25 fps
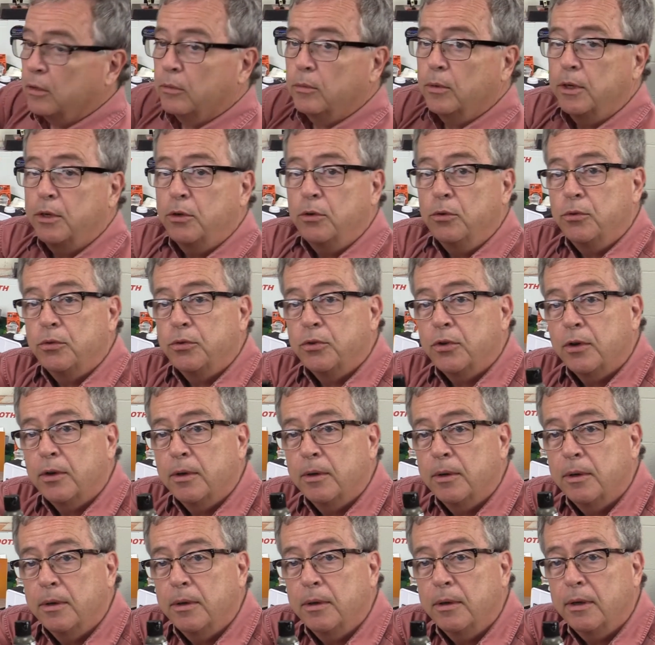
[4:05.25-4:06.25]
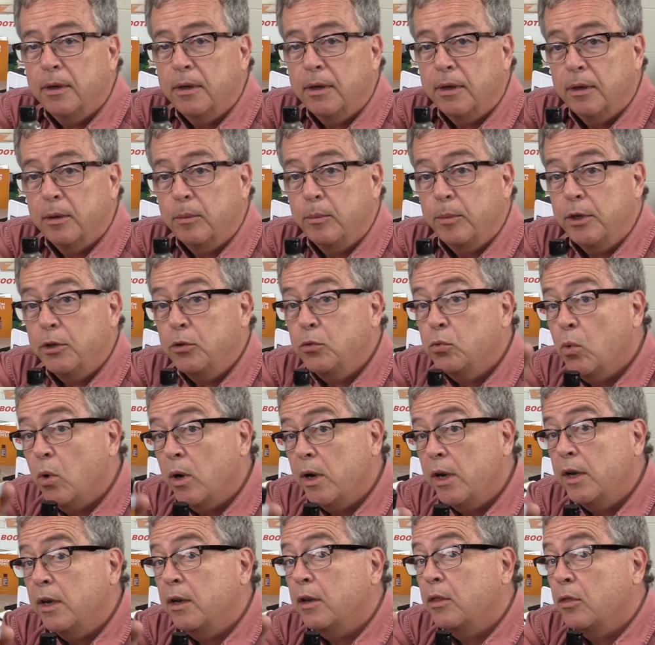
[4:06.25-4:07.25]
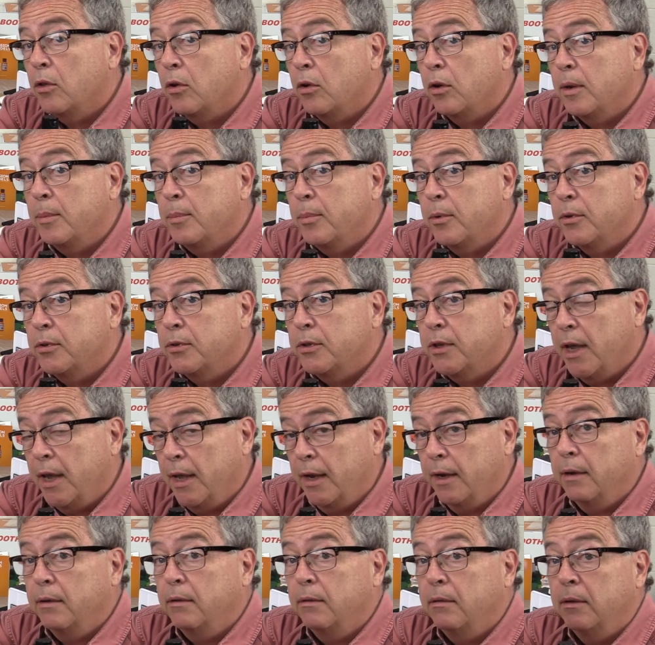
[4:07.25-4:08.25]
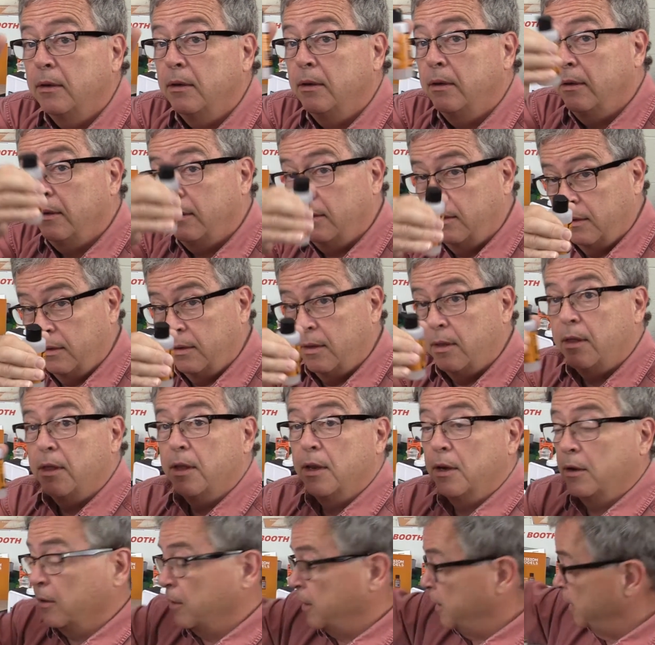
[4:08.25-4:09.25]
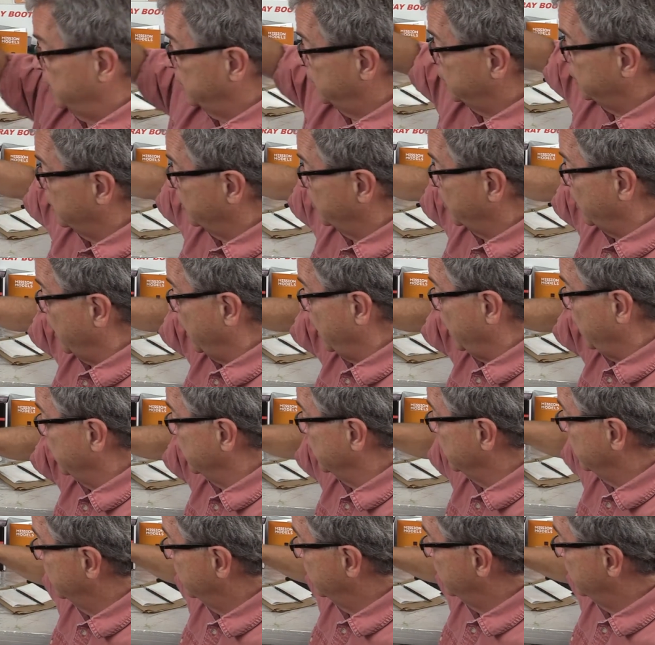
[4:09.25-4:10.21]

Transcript: reducer, and it'll be 20 to 30% thinner into the paint.